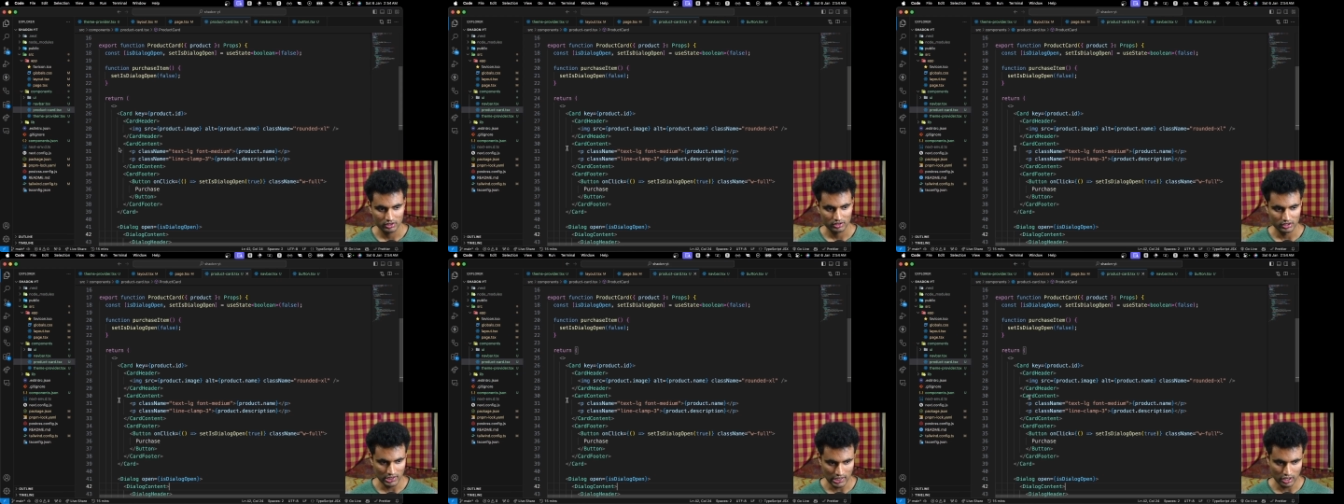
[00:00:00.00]

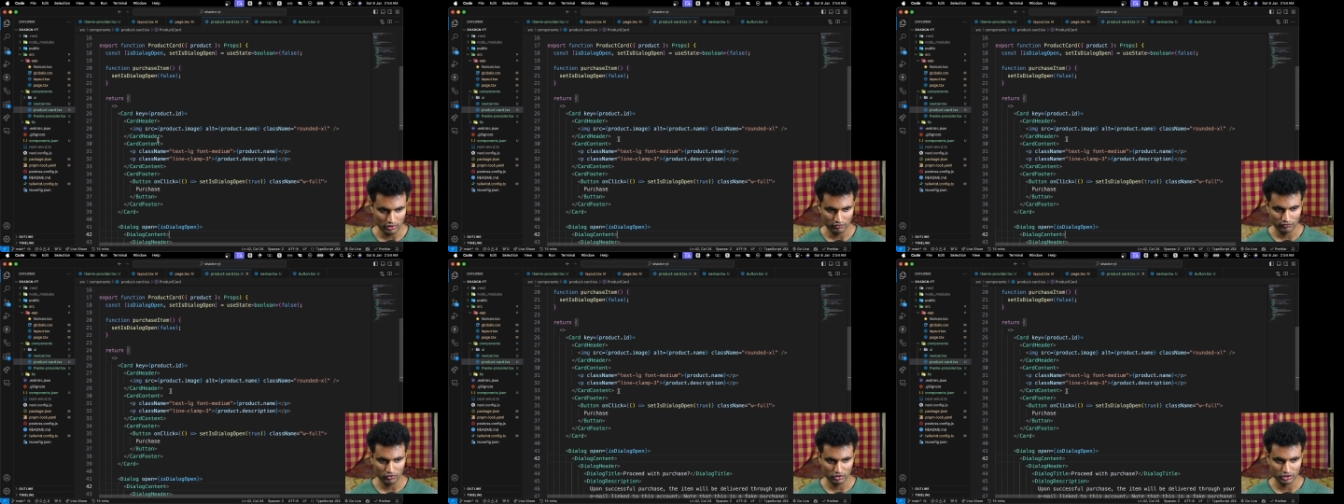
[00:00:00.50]
Now
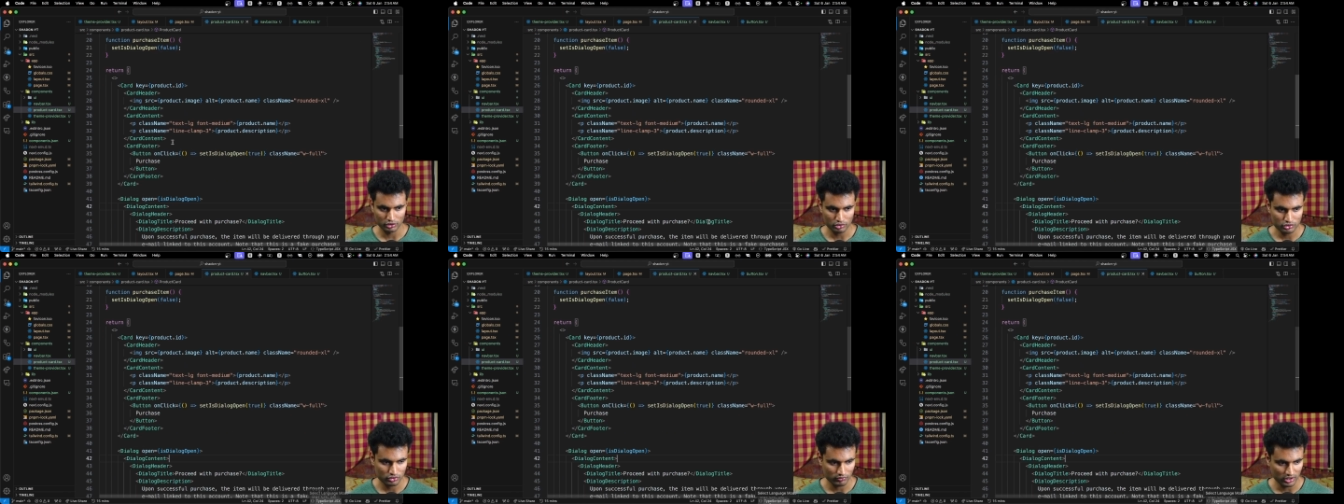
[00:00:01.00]
for the
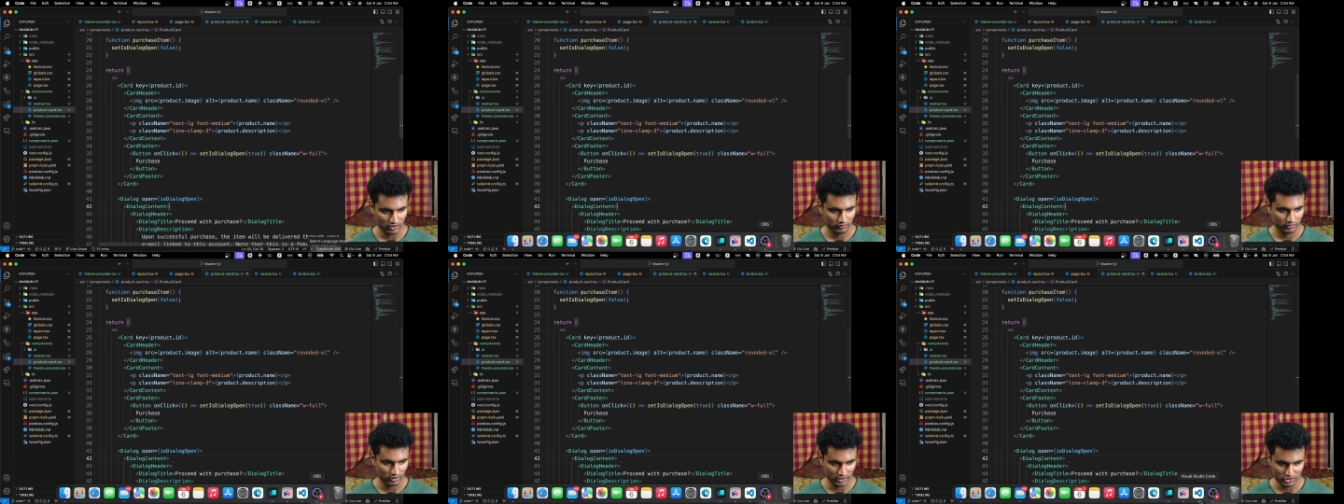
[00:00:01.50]
toast to work,
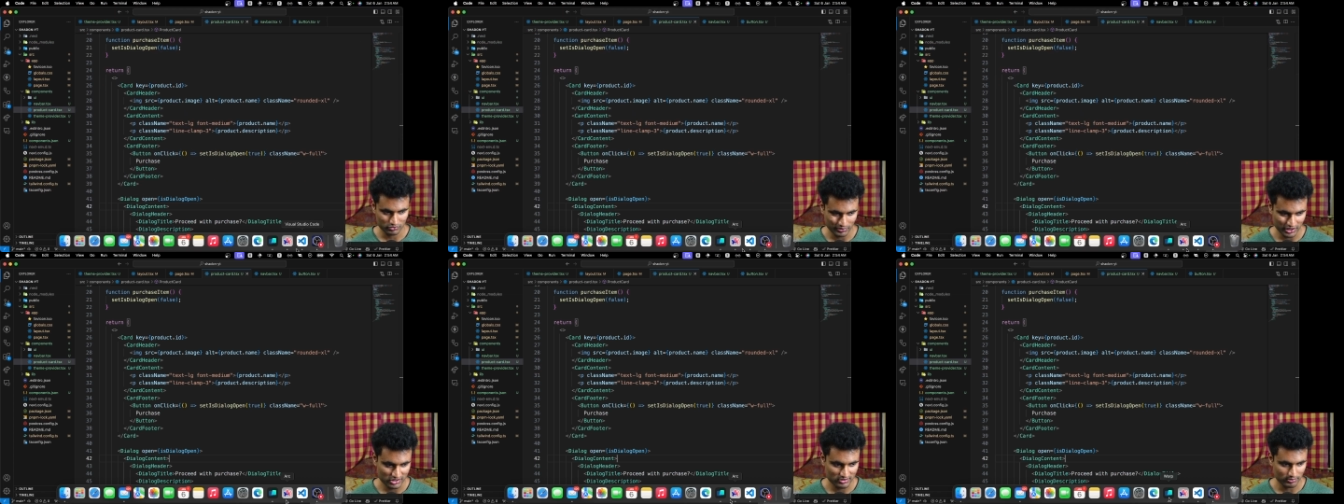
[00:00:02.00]
it's
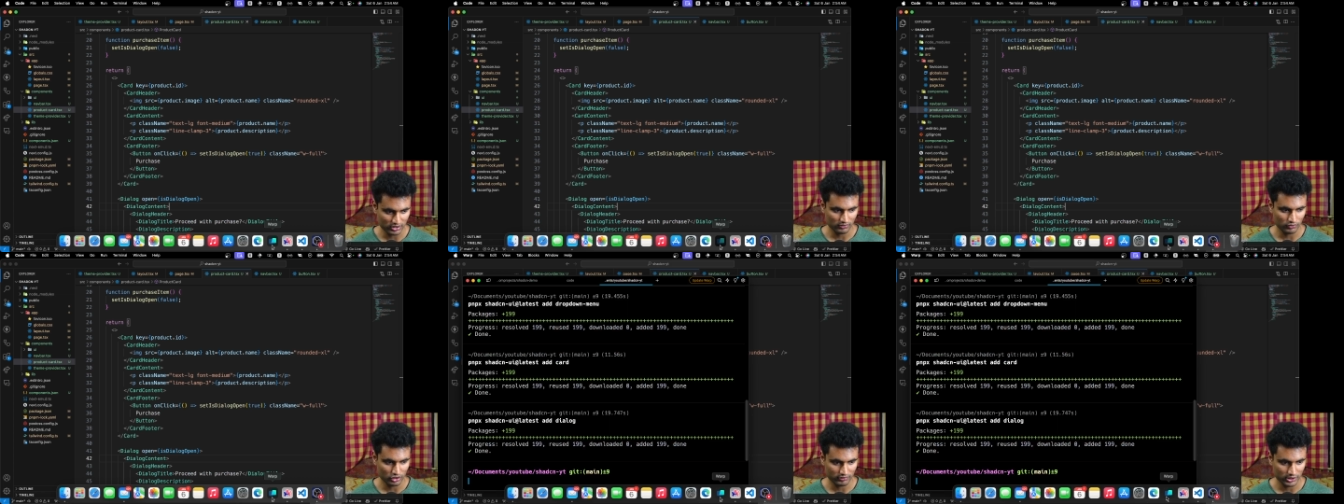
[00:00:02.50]
pretty simple.
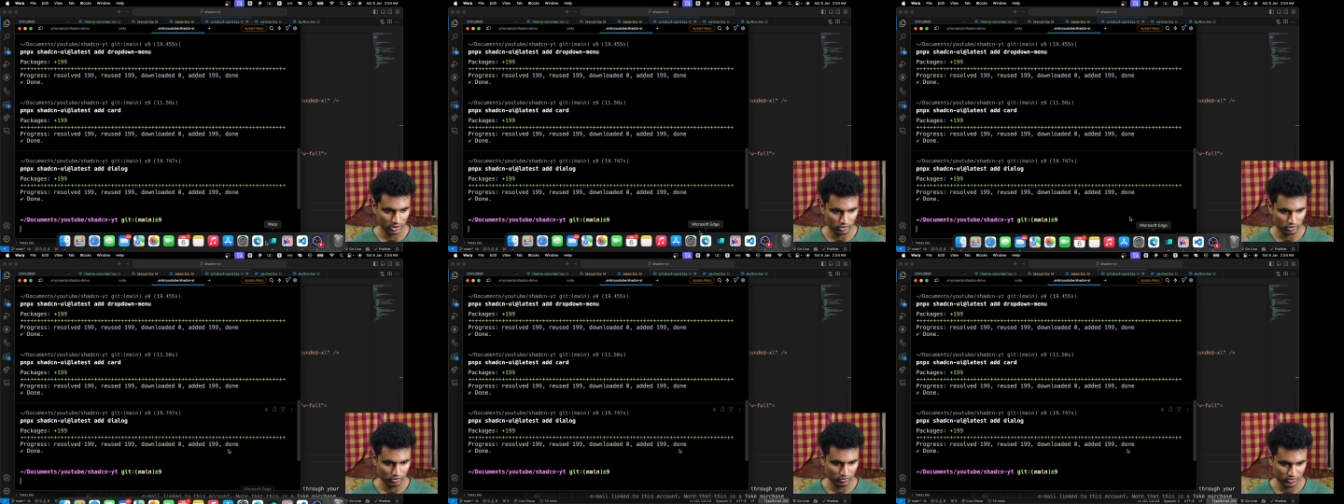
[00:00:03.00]
What we need
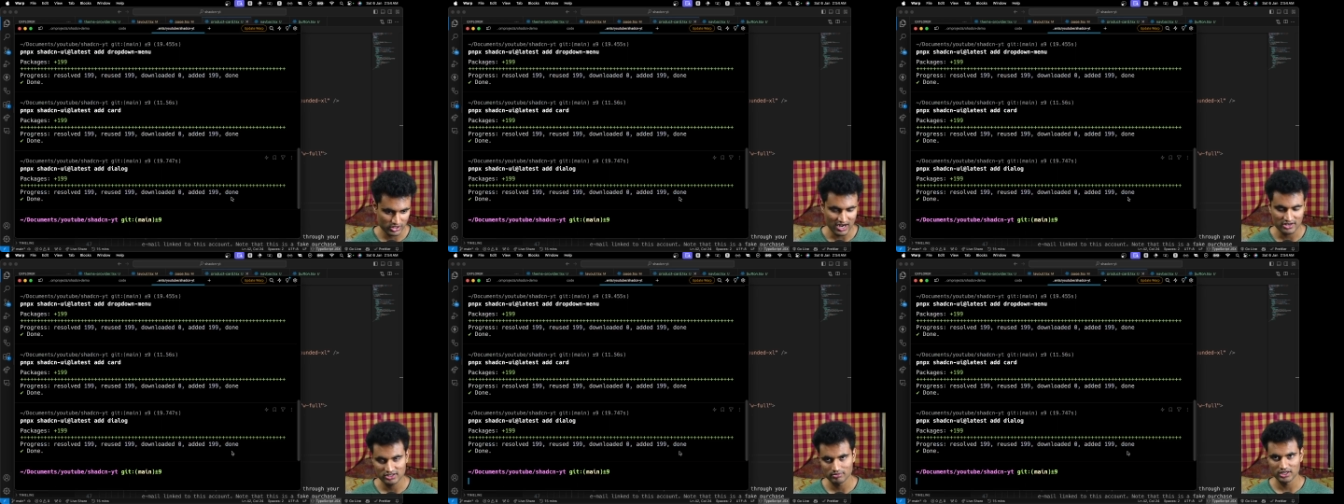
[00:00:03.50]
to do,
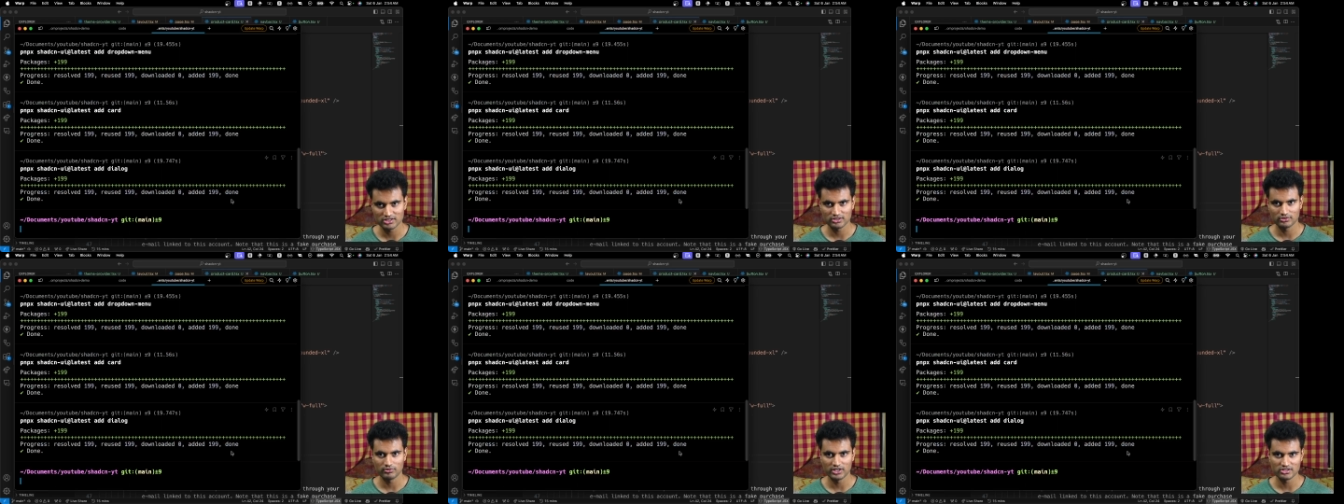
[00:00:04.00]
shadcn makes
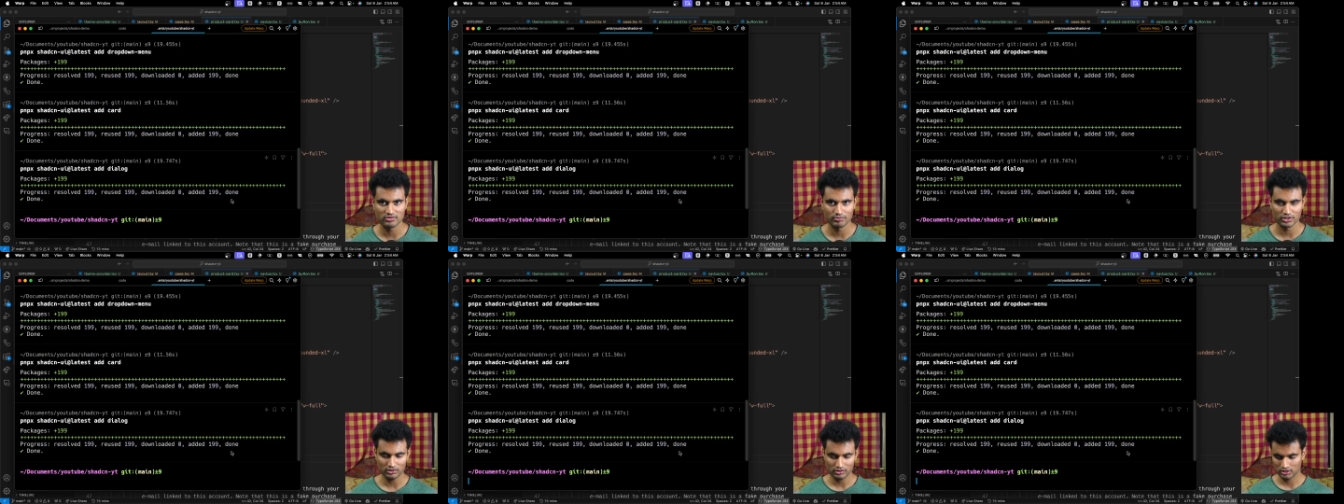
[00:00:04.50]
it very
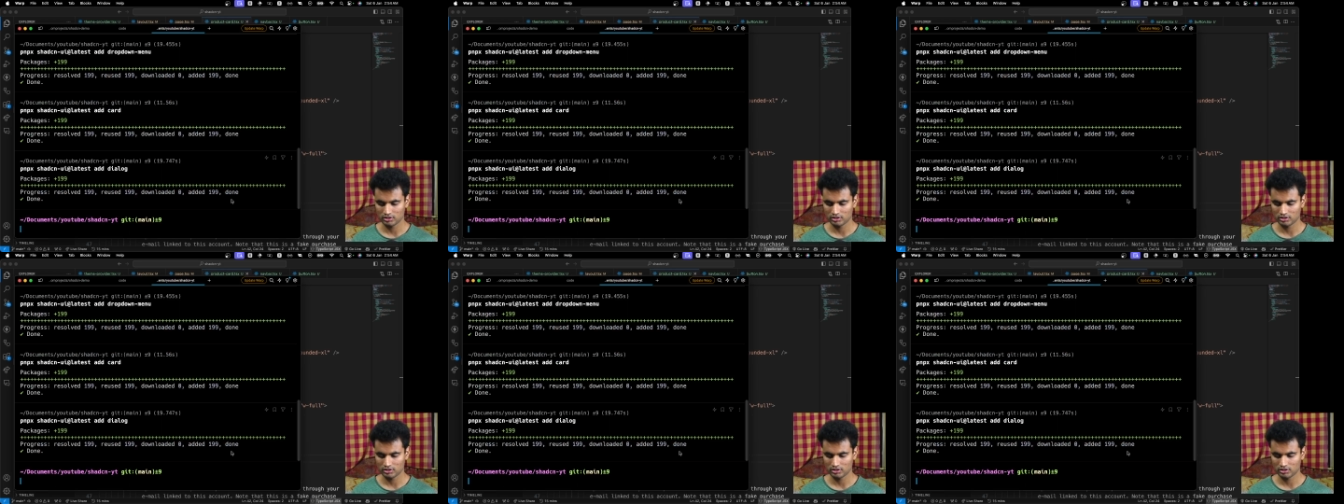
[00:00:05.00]
simple.